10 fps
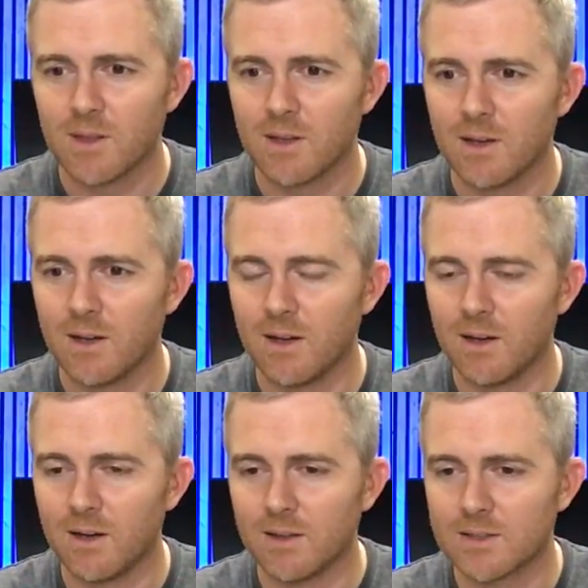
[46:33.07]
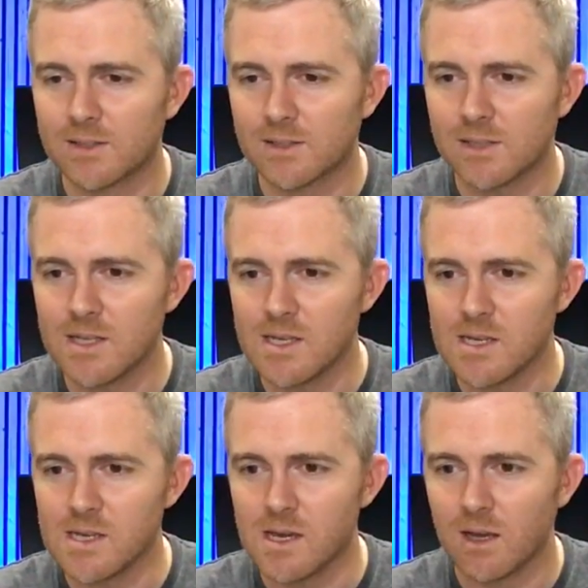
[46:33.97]
Uh, let's
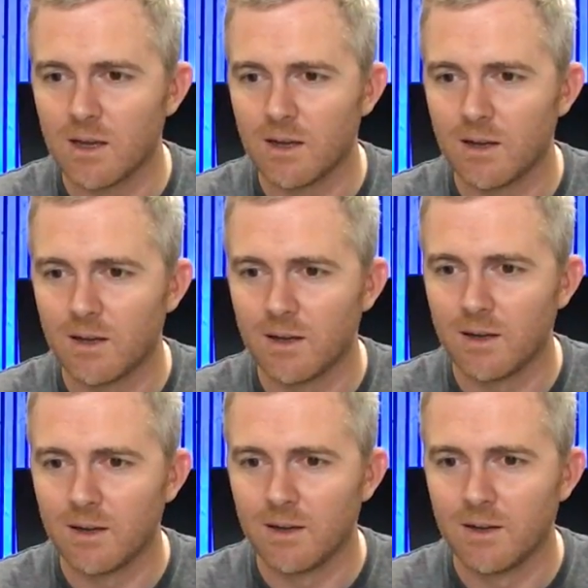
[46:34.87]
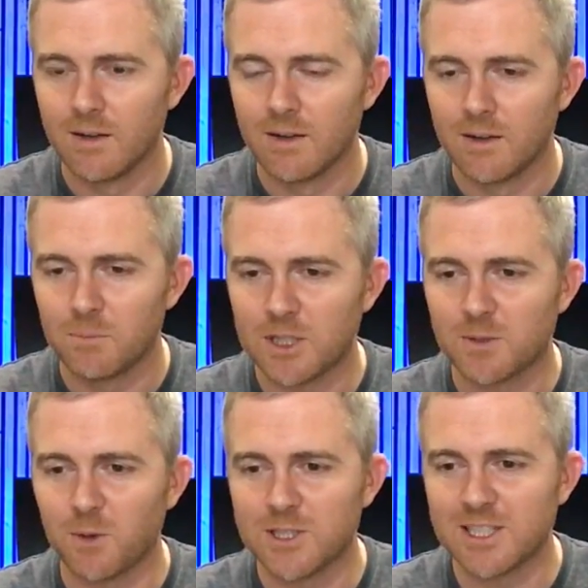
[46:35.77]
see. Pretzel
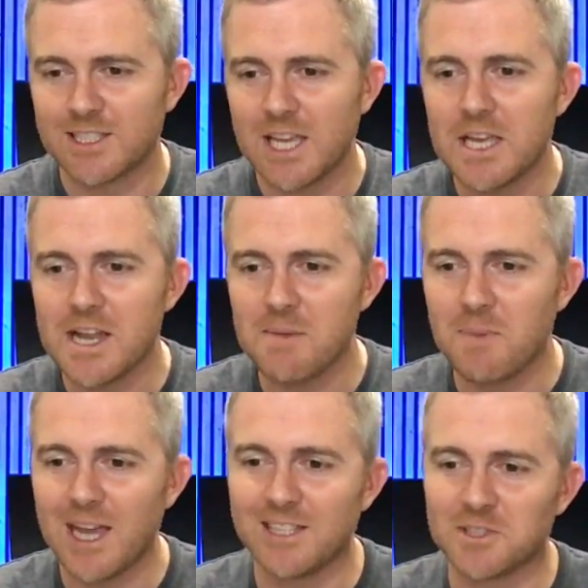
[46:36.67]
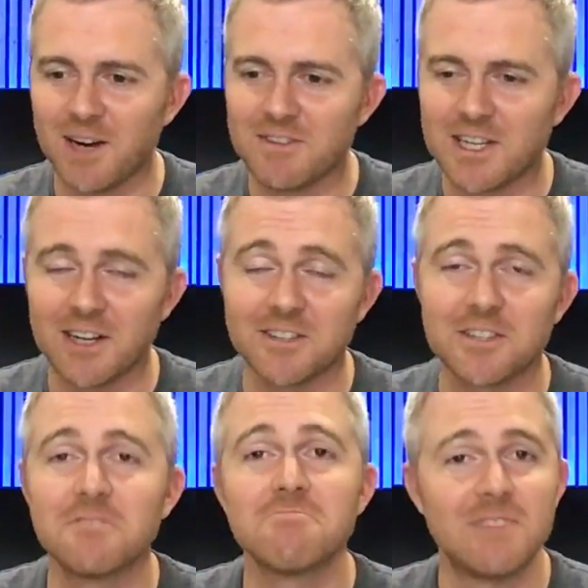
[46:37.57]
Boy says heat and pain drive the
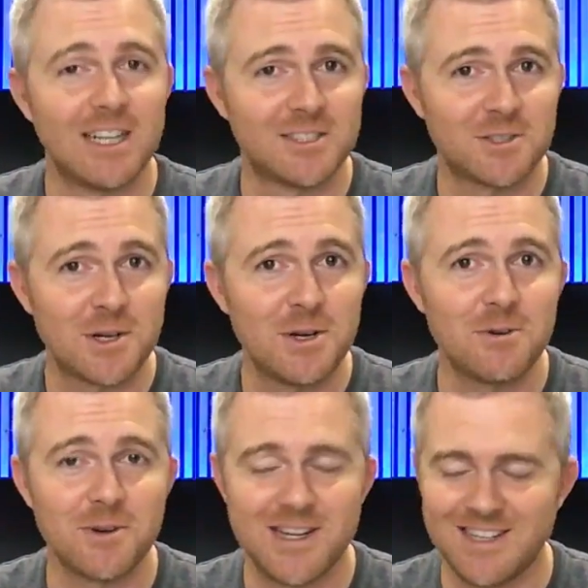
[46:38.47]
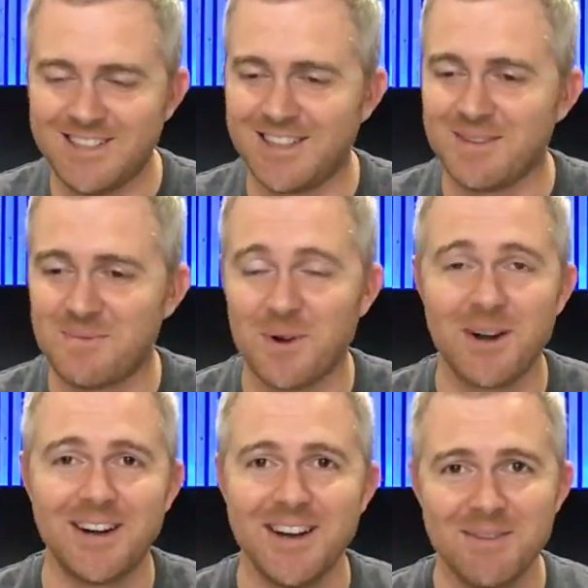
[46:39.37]
character. That's true. The
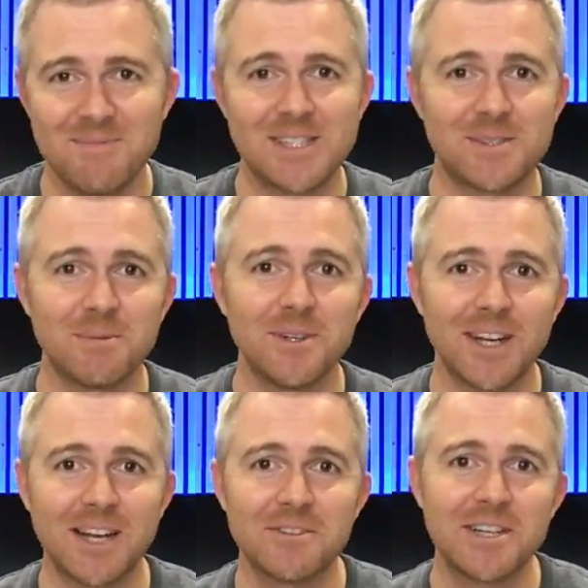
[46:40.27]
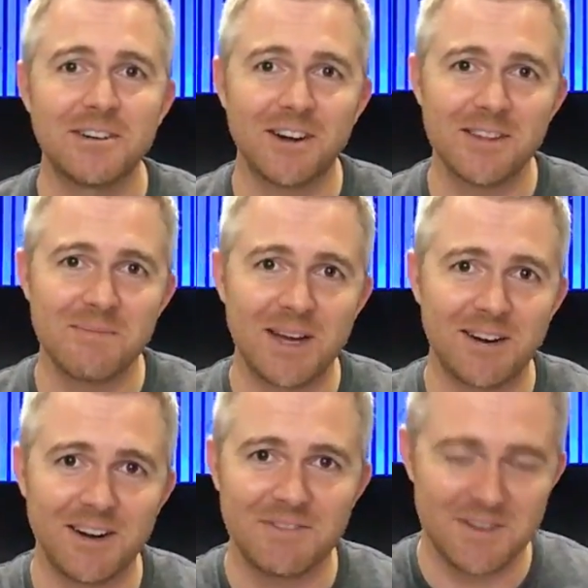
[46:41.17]
more miserable and angry you are, the better
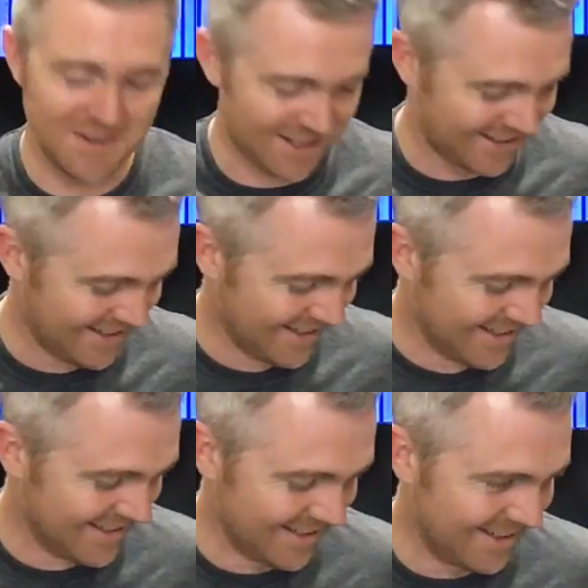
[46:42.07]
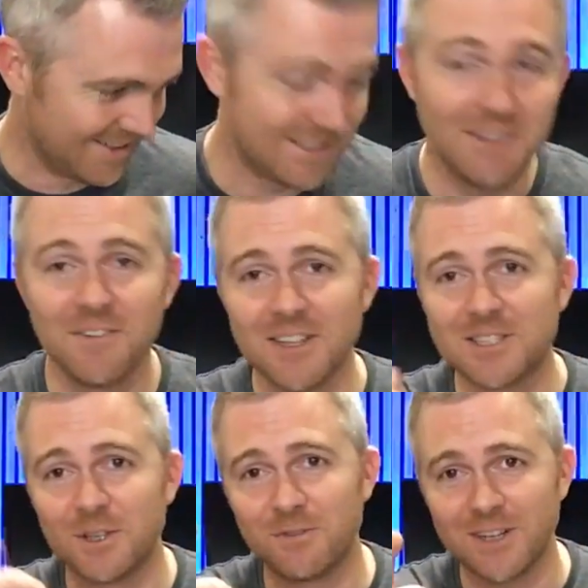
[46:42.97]
off you are. Uh, definitely
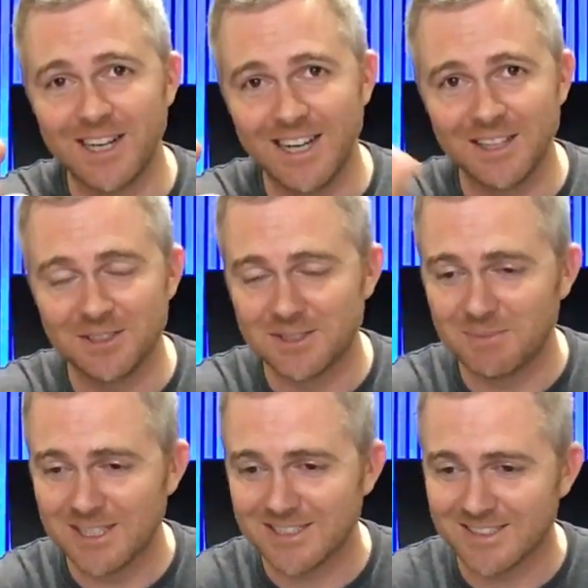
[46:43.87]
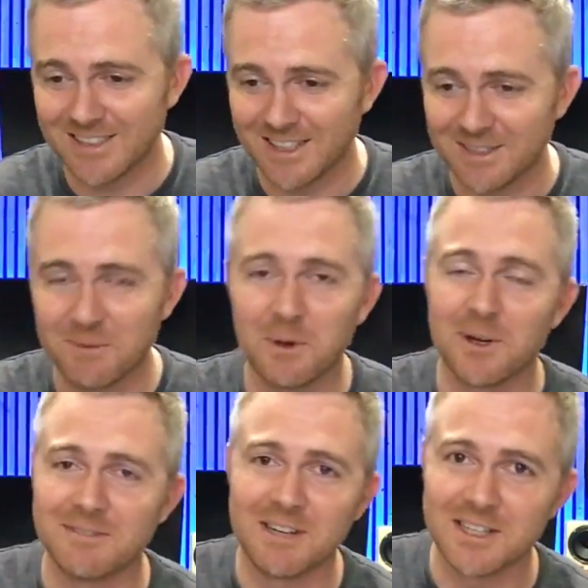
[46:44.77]
true for Kylo, especially. Like, the
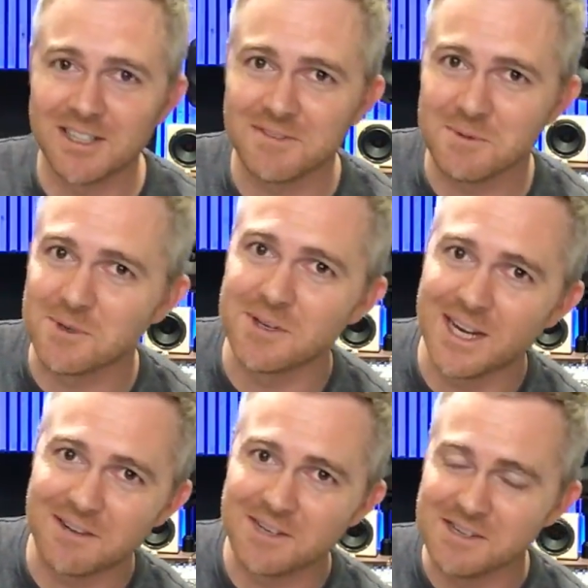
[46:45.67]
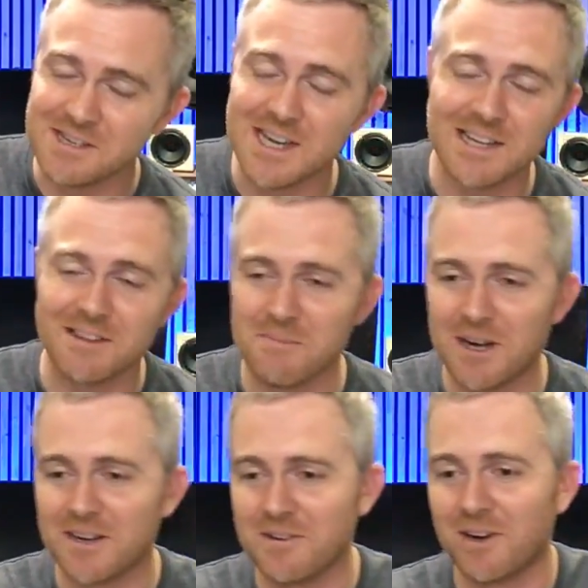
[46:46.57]
more uncomfortable, angry you get, the
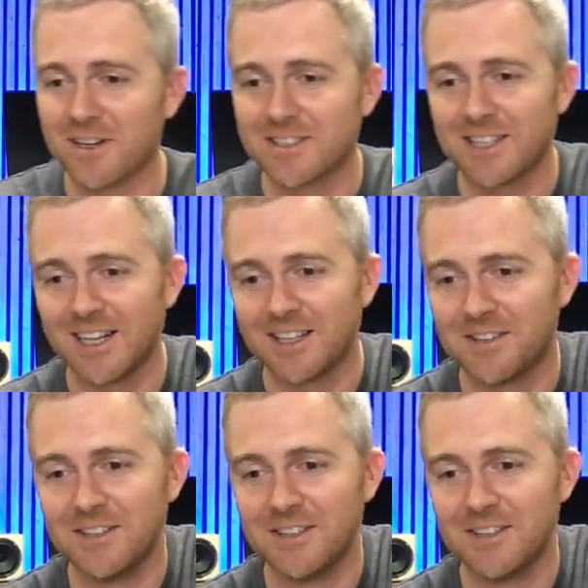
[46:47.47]
better you are as Kylo.